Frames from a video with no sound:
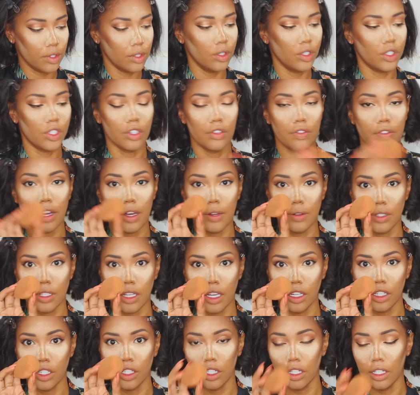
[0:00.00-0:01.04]
Use your
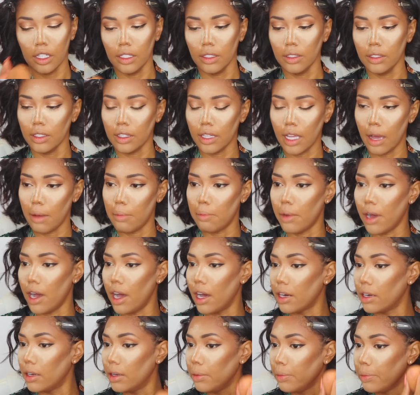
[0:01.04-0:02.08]
foundation, that
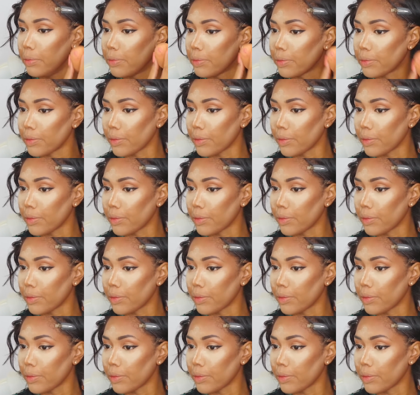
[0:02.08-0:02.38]
bottom.